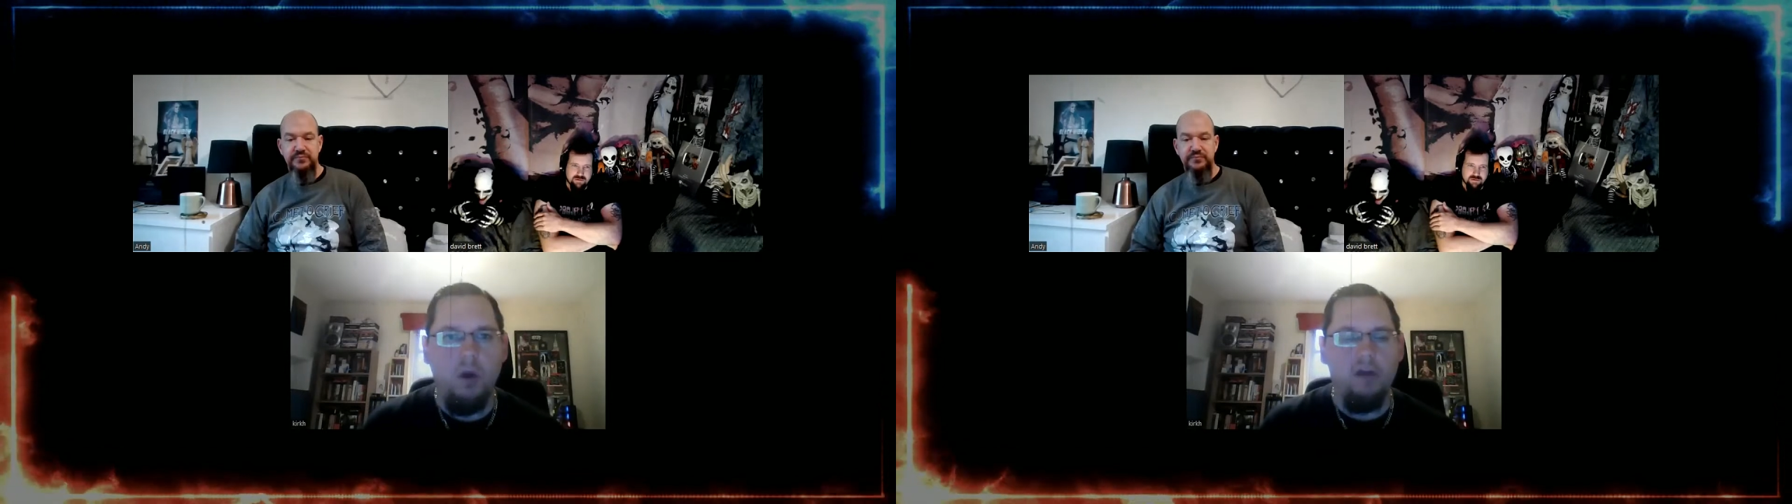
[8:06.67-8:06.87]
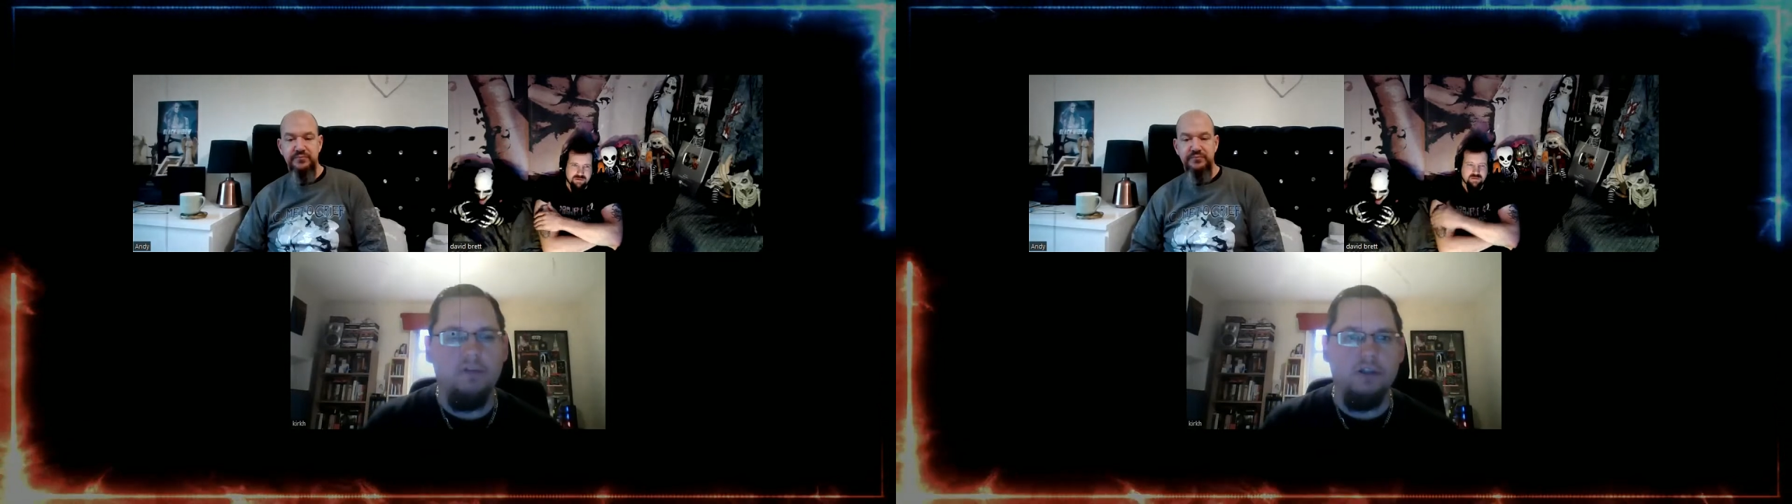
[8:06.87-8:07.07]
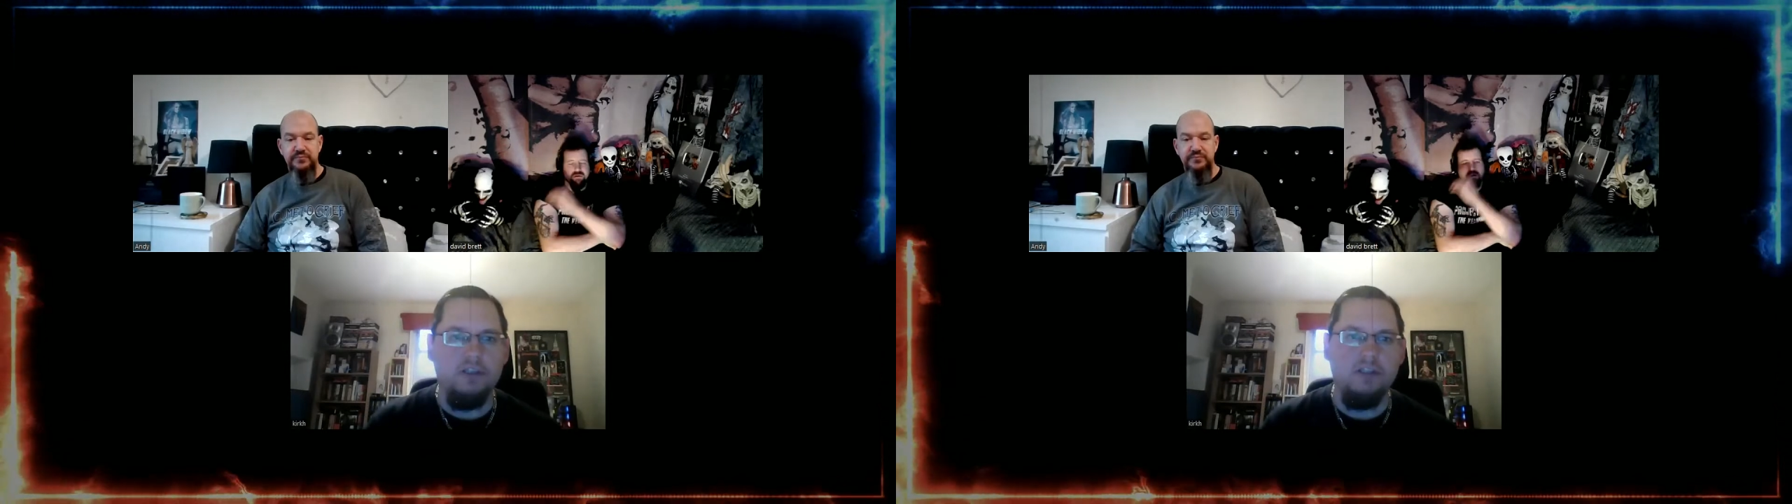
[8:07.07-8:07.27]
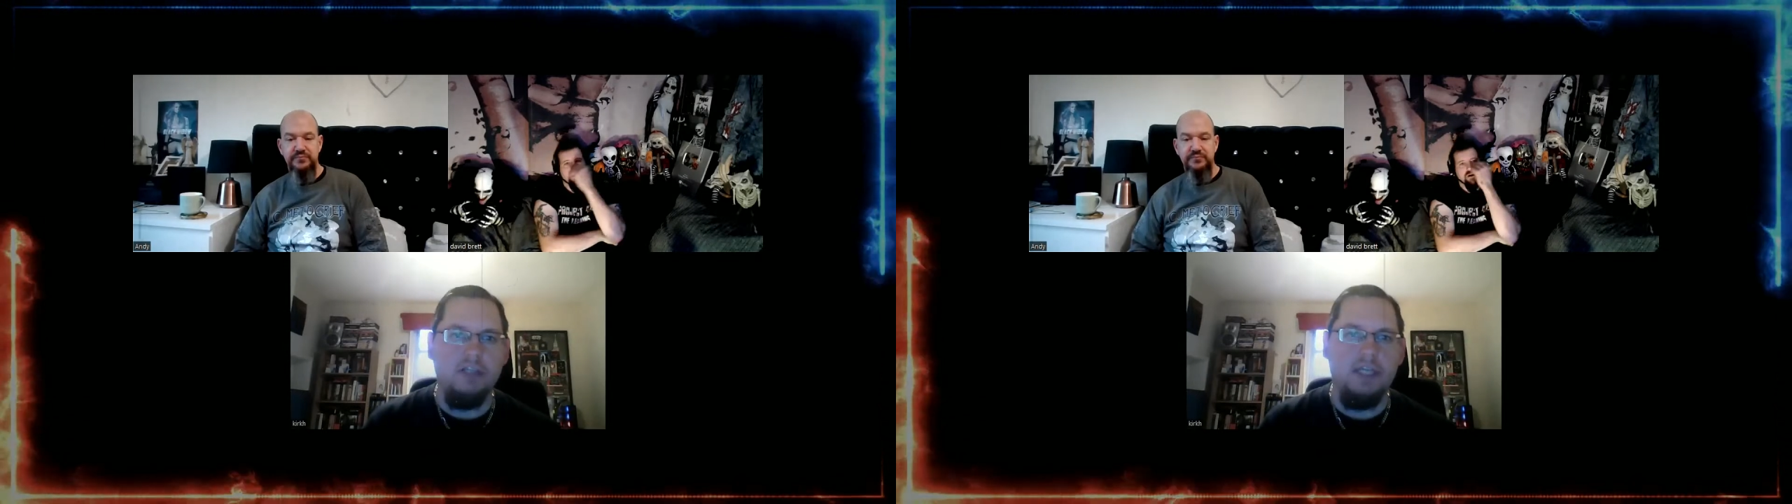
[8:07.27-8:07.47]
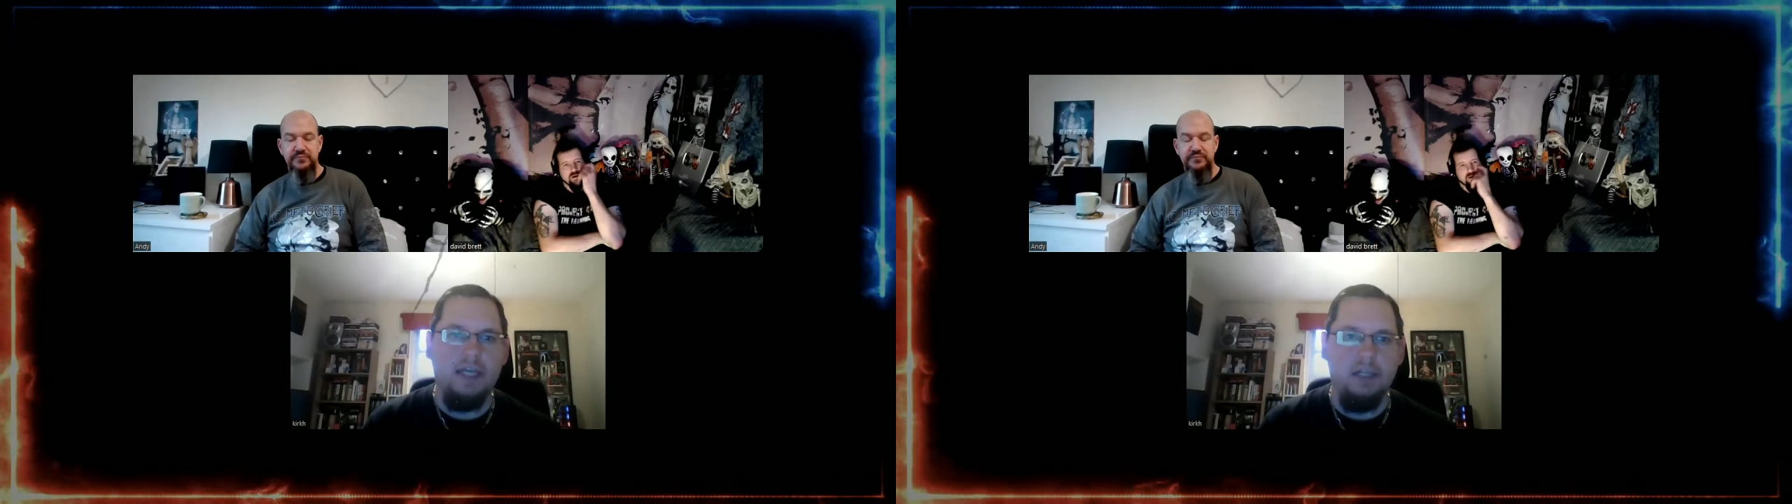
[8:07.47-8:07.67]
One of Us Is
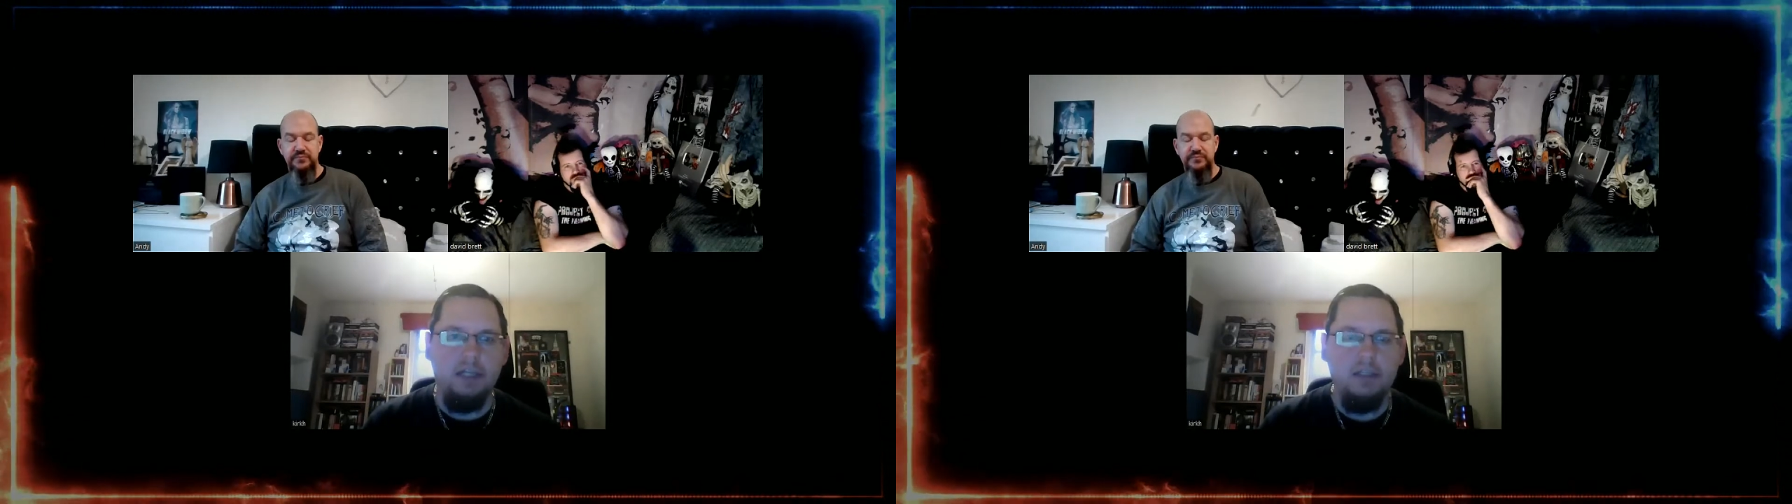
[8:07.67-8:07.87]
the Killer.